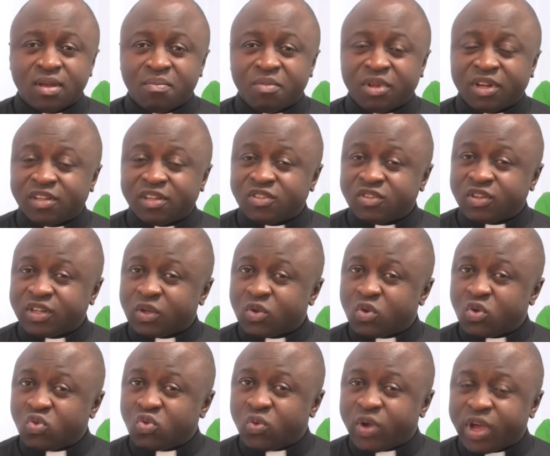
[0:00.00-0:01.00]
But it's not a
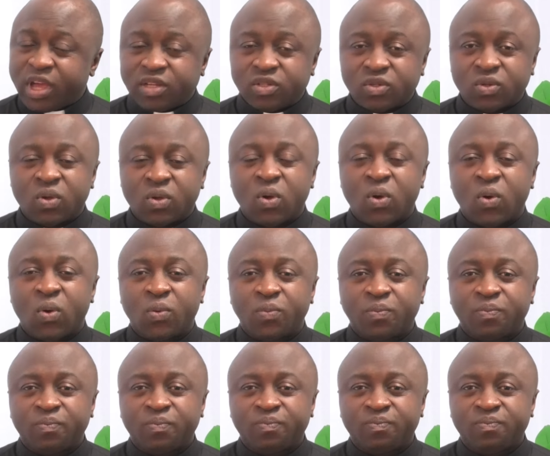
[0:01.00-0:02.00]
good way to go.
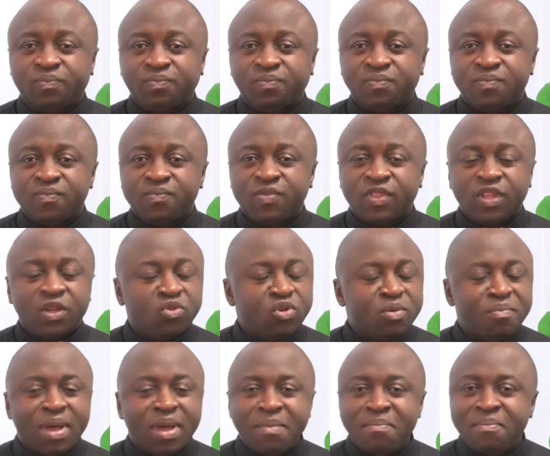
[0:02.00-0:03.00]

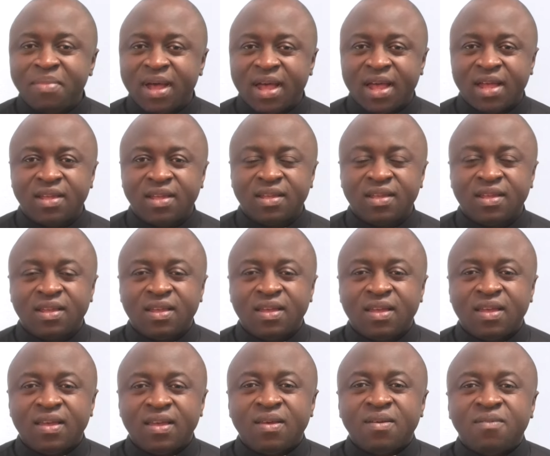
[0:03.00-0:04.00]
Remember,
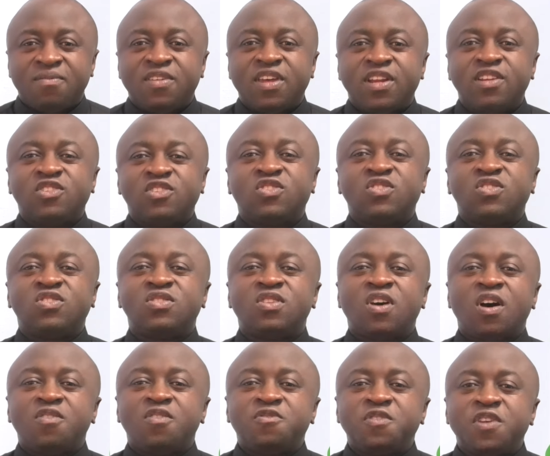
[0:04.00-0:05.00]
there is
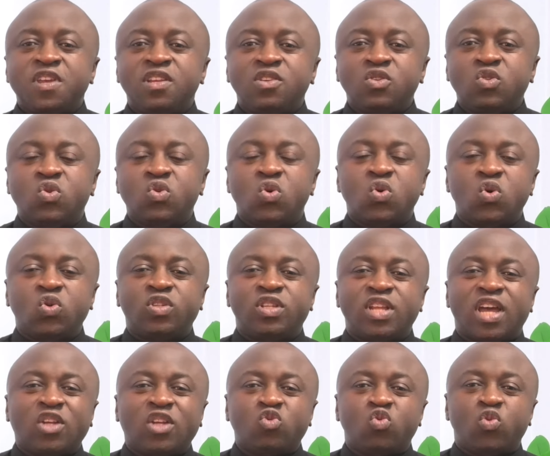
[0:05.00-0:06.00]
nothing good
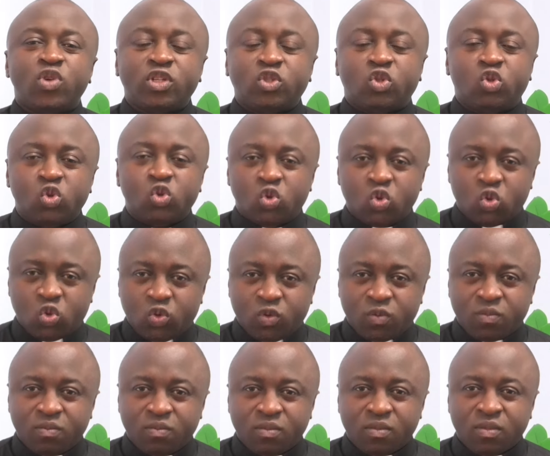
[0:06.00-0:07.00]
that we do
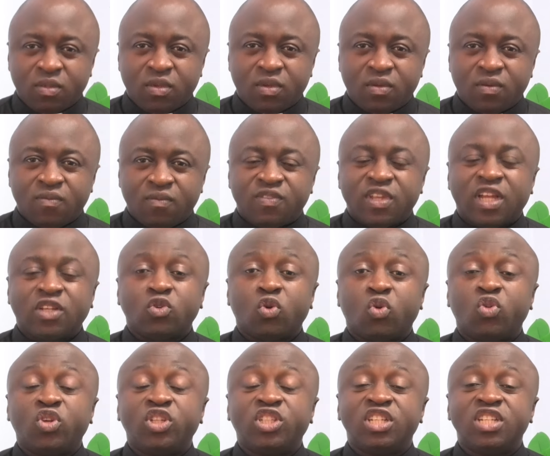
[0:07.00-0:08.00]
that
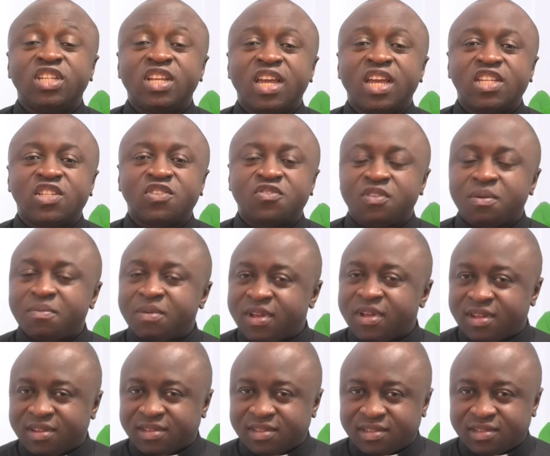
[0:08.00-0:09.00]
originates from
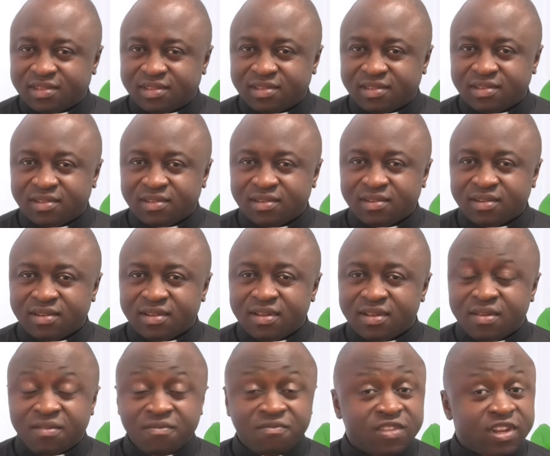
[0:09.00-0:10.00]
us.
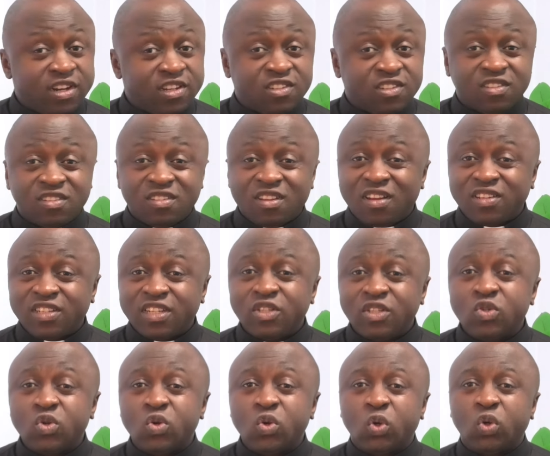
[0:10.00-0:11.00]
There is
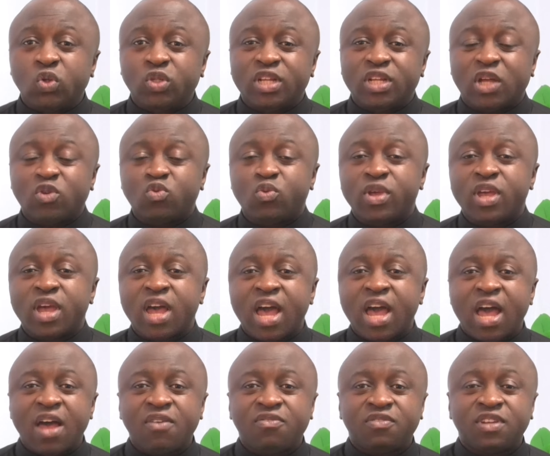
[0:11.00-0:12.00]
nothing good that we
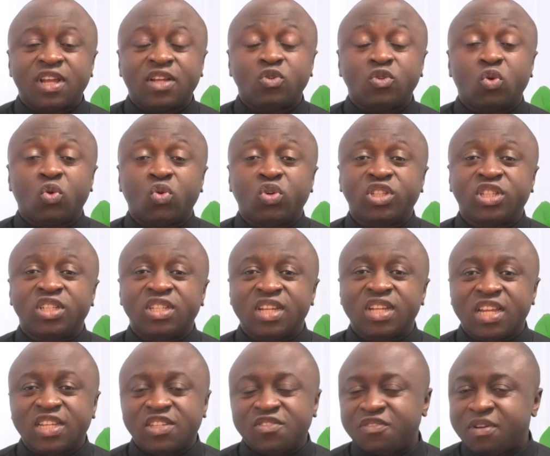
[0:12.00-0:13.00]
have that
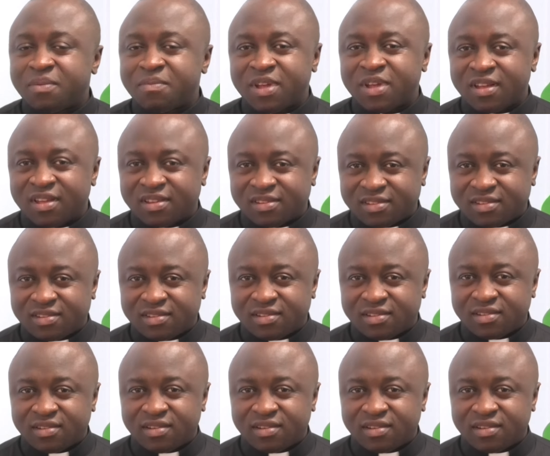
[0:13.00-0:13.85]
originates from us.